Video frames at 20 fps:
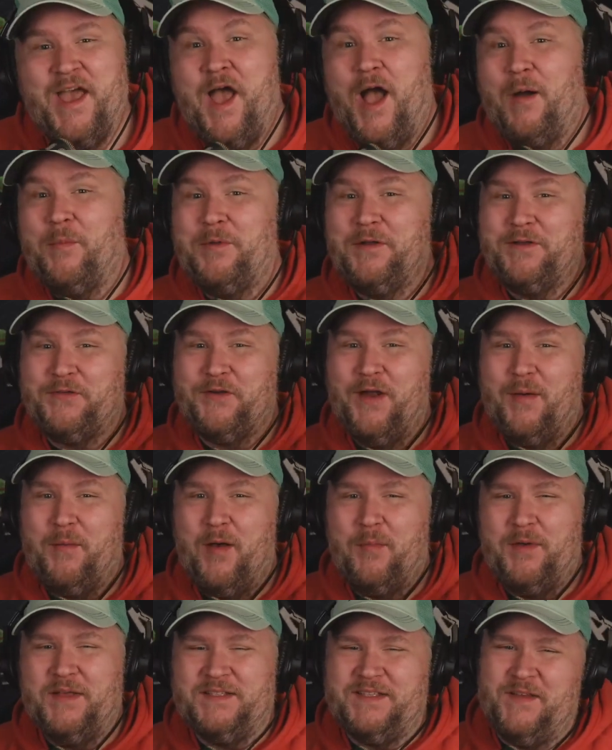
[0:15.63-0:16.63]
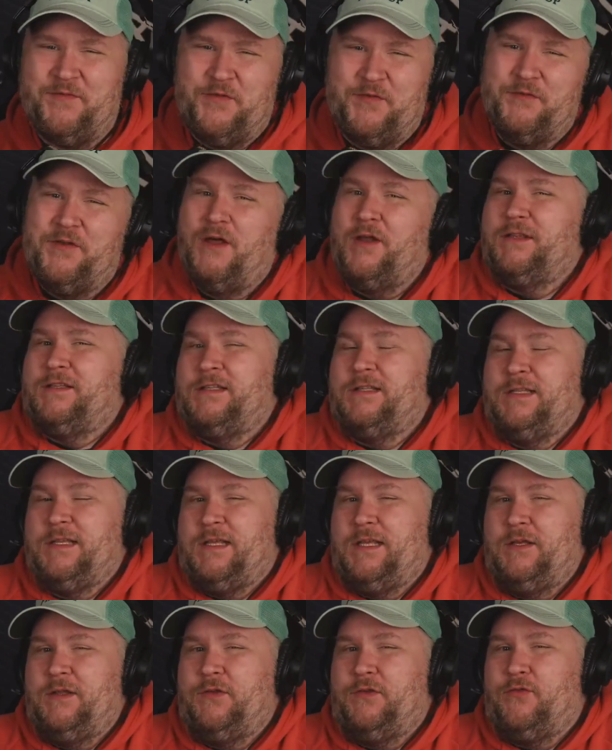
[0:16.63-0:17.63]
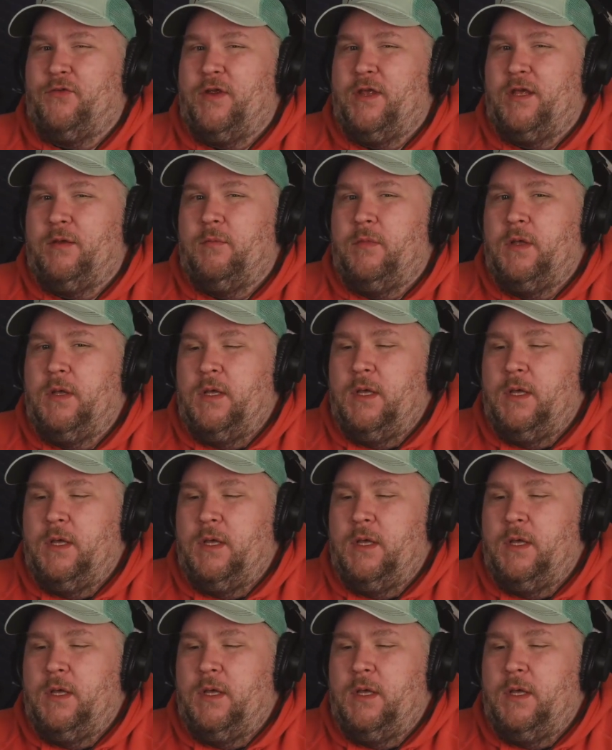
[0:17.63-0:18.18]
I'm gonna try my best. If you notice on the kill stream,